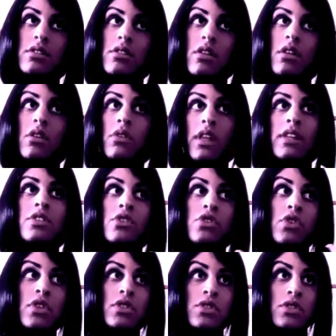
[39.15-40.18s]
No, that's
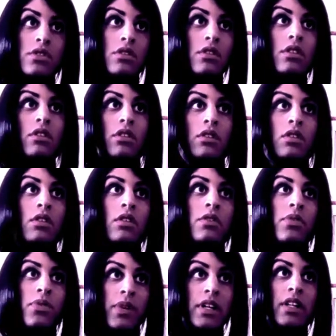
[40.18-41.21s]
just
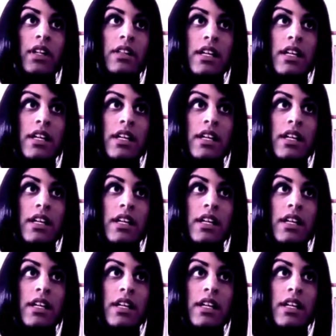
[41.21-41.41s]
feeling.